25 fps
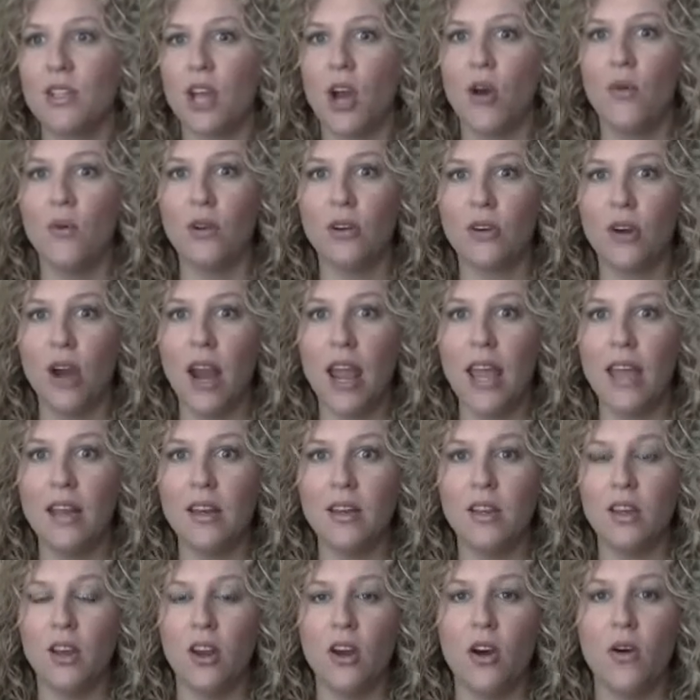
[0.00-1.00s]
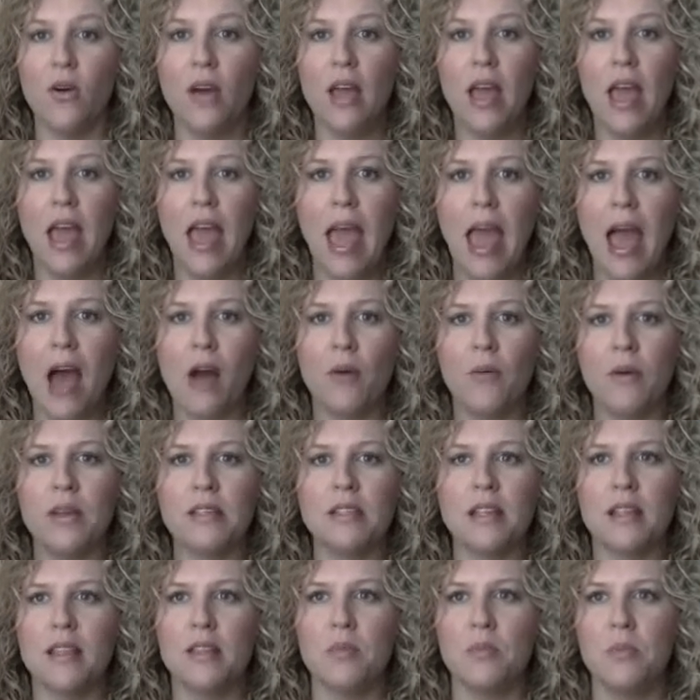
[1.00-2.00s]
going great, How
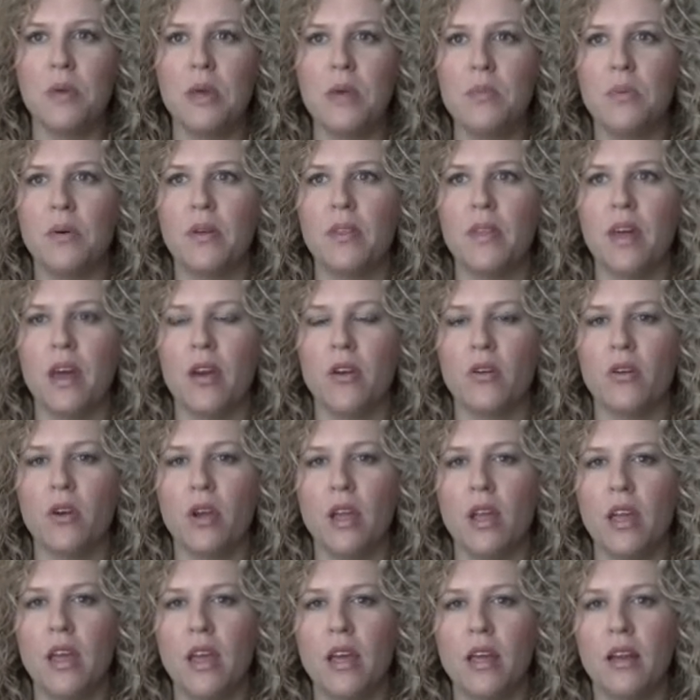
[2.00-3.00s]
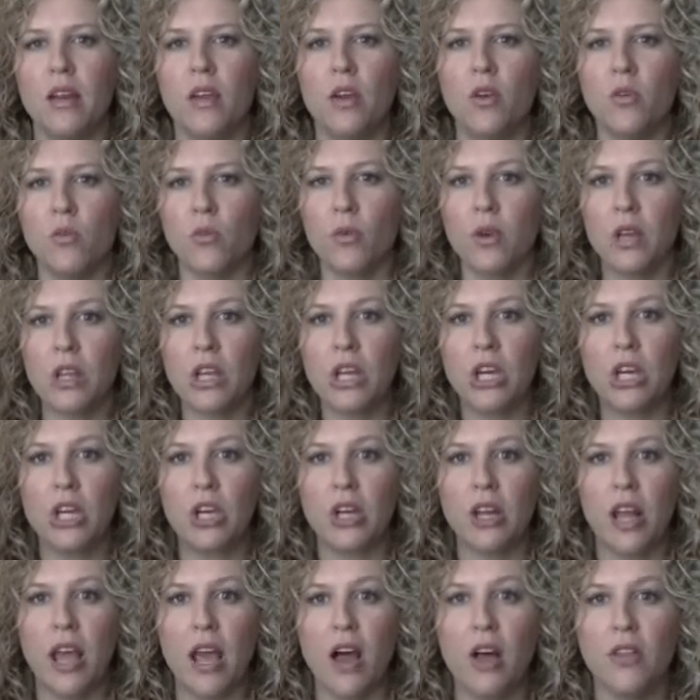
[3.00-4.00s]
is it that people that are in really
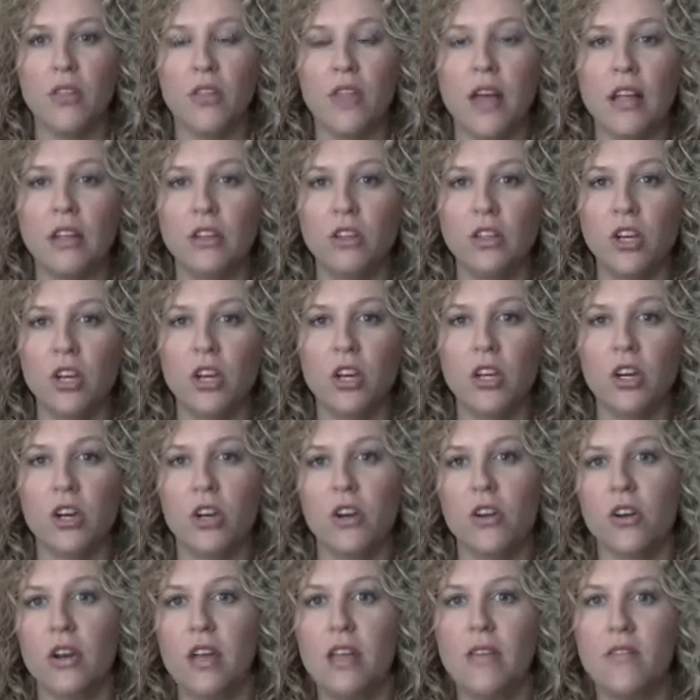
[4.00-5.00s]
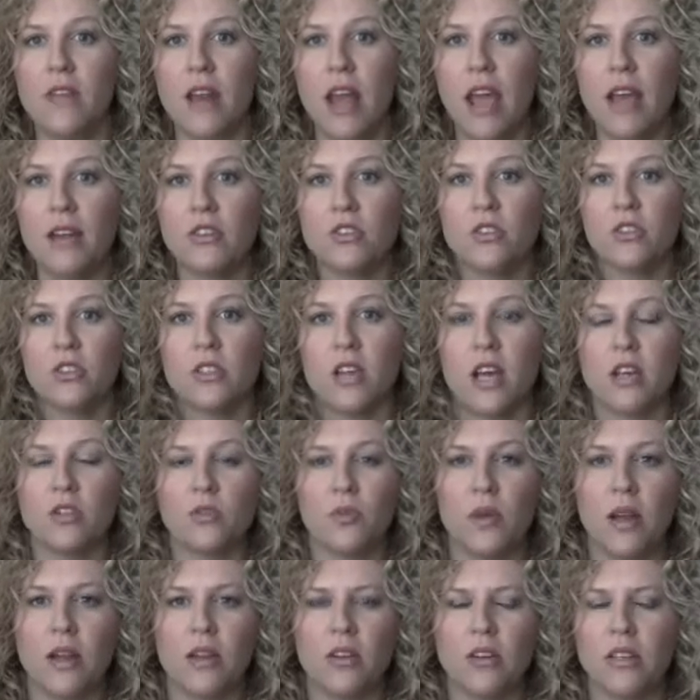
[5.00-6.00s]
good health, that look good, or even exercise
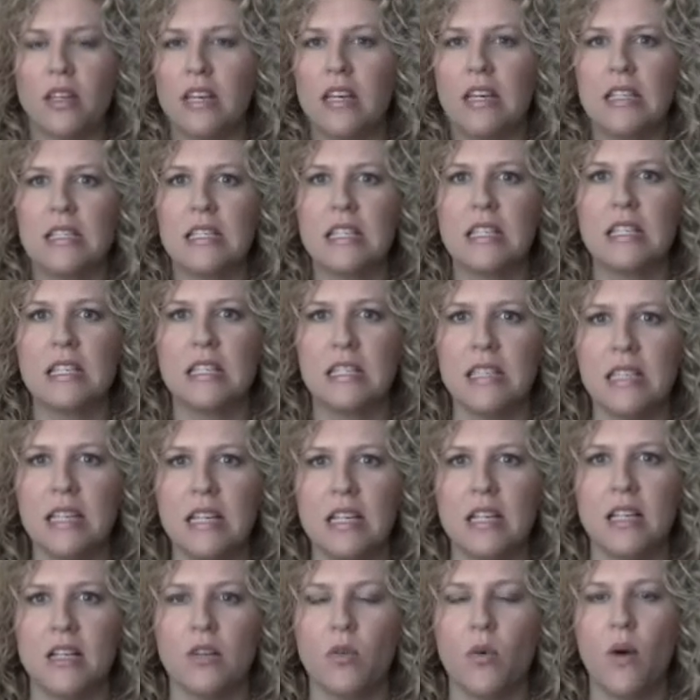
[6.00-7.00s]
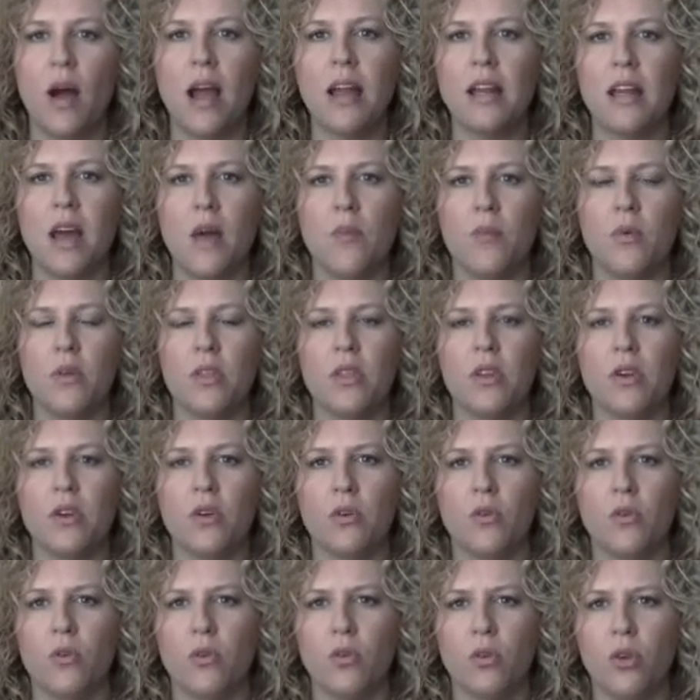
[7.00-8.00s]
regularly, can still wind up with
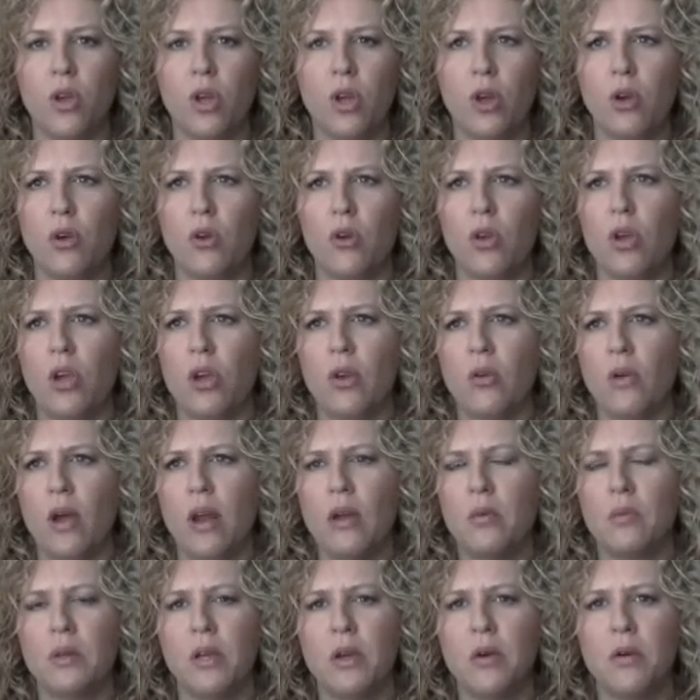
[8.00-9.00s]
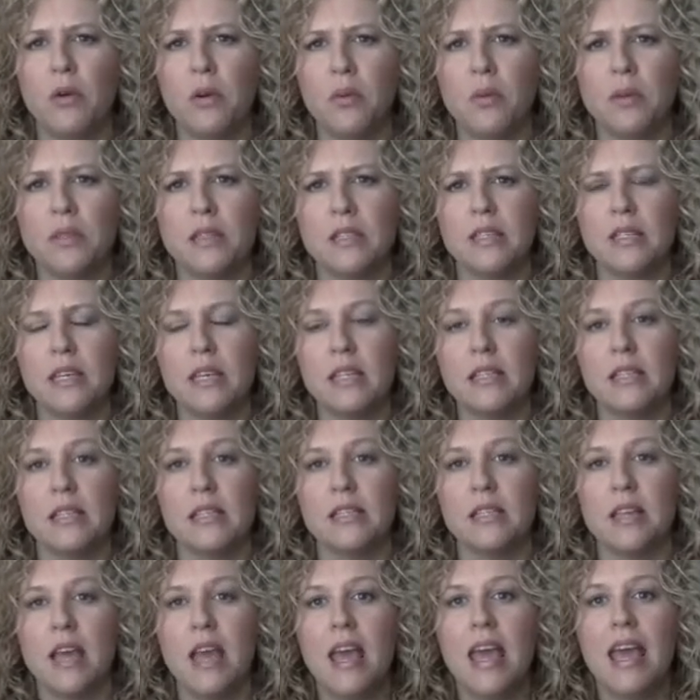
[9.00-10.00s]
incredibly horrible
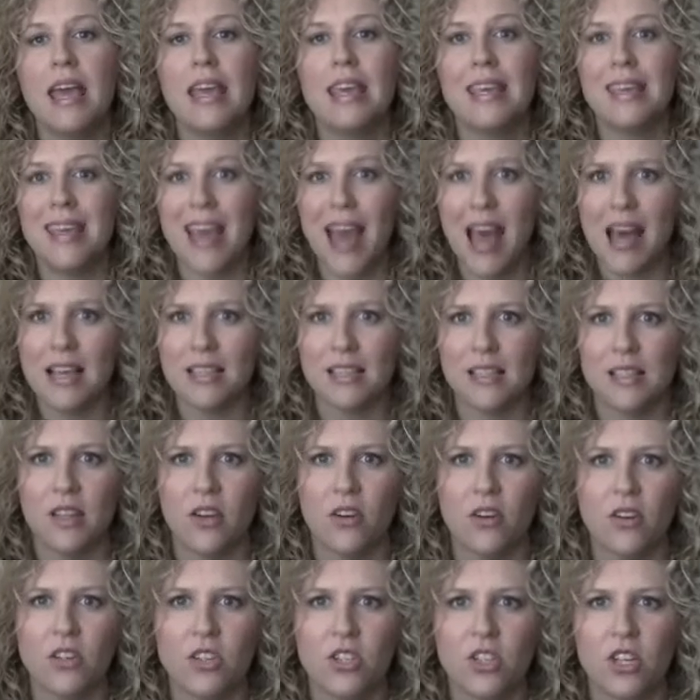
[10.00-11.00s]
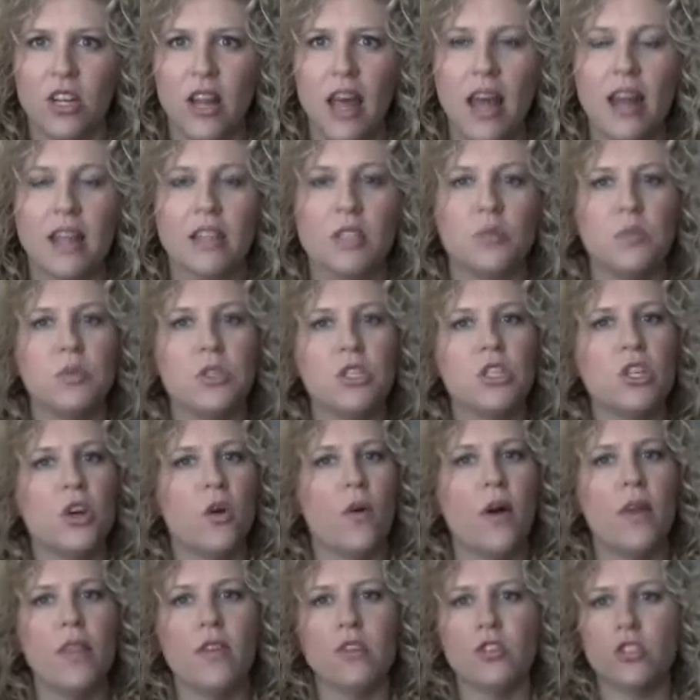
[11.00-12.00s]
diseases? Yes, there is genetics, but you know
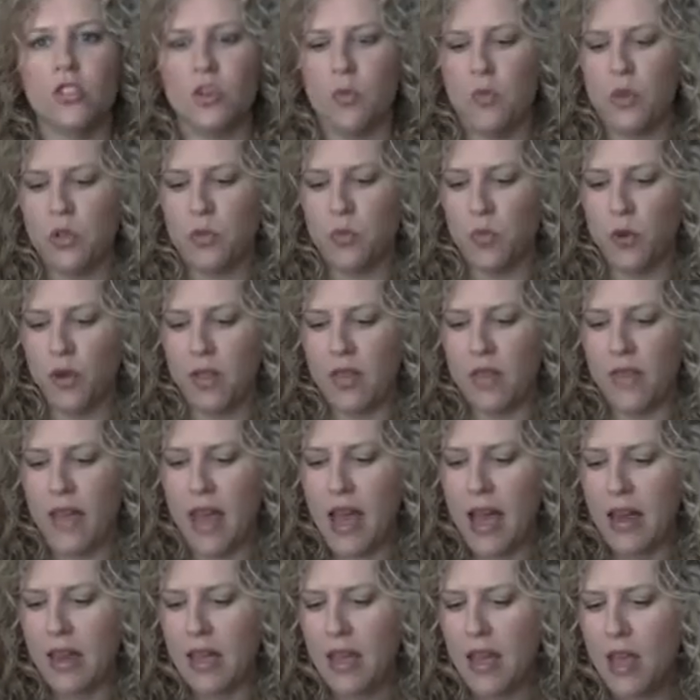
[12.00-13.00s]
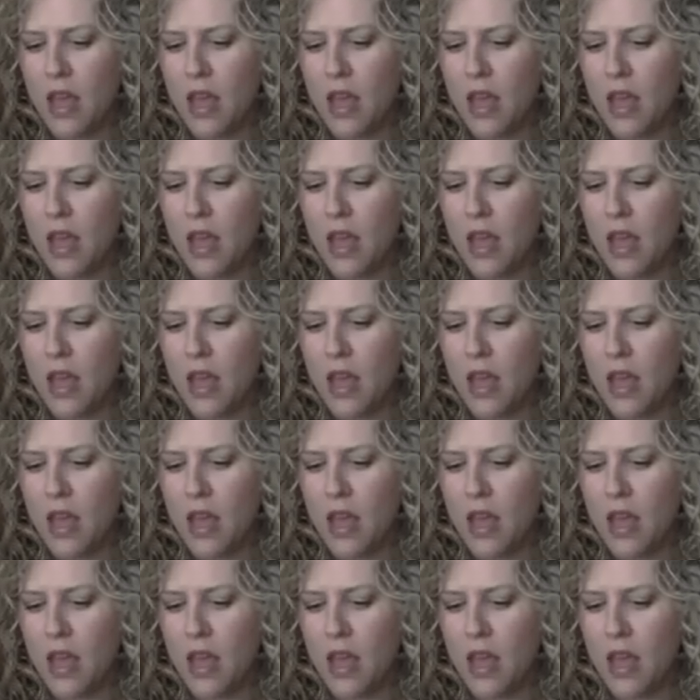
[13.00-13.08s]
what? There's so much more than that.